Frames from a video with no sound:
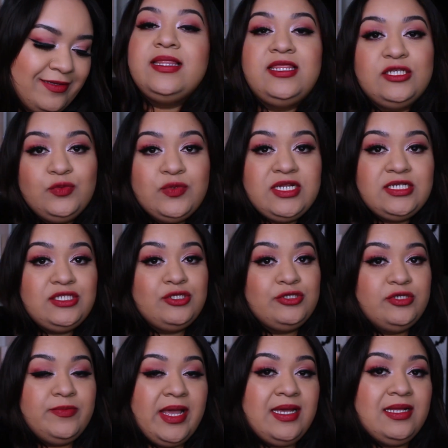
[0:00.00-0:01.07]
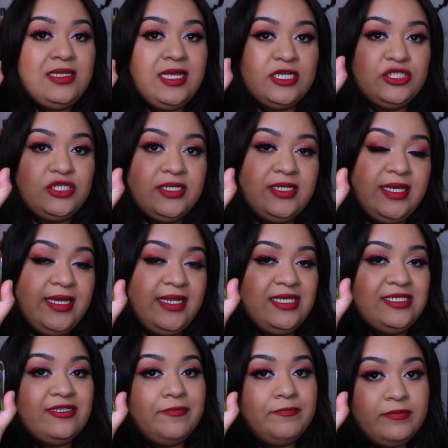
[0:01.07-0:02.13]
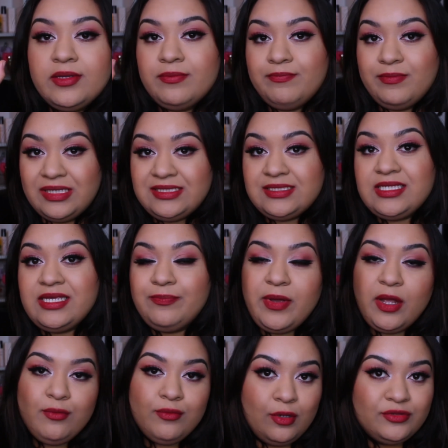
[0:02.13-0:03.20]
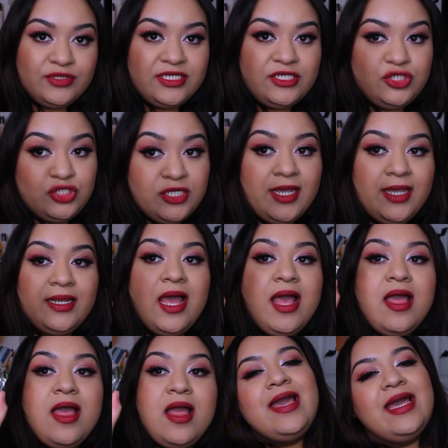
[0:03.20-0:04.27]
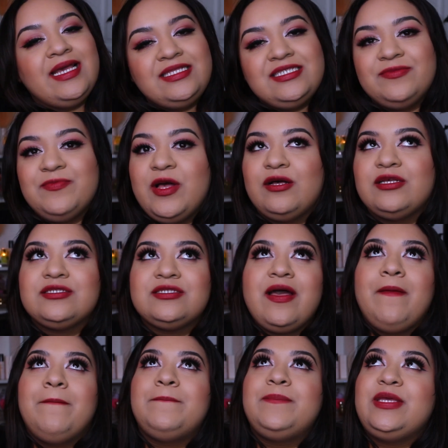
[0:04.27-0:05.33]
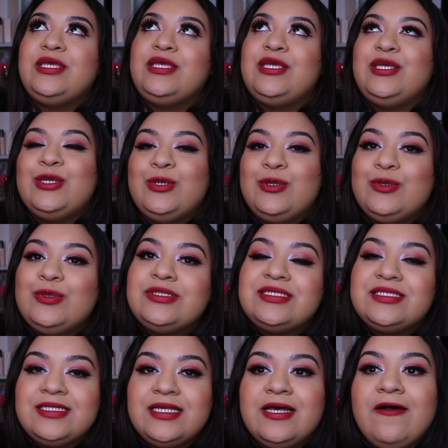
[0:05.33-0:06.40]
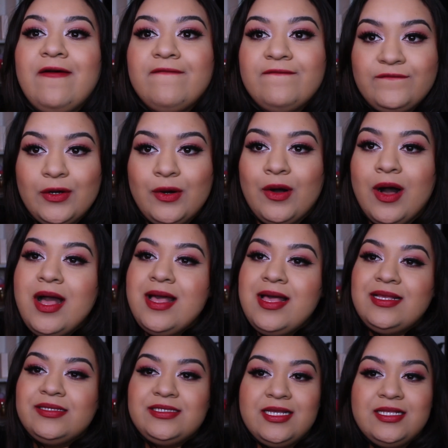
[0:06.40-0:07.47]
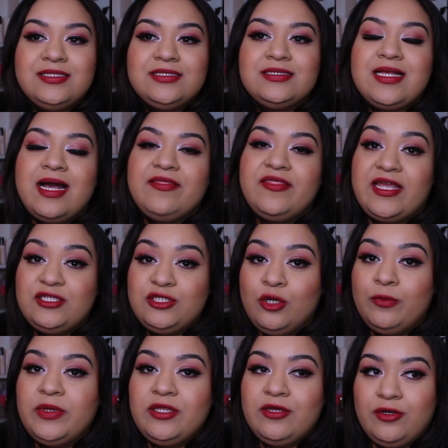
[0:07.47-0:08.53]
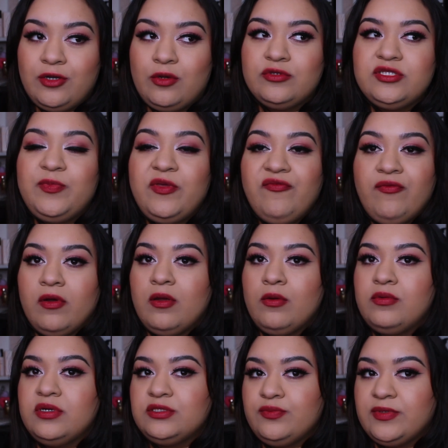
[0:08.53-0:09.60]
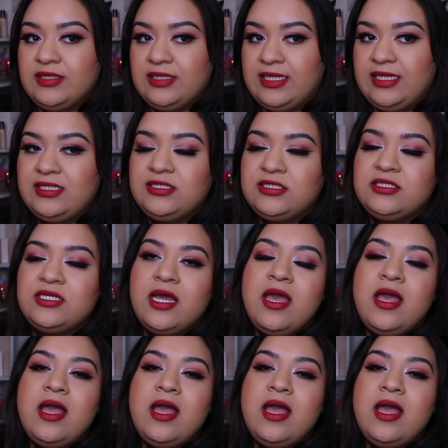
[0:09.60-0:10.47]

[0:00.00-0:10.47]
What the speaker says: This one is new to my collection. It is Missy by Rosie Jane. It smells beautiful. Since they told me the notes before it was released,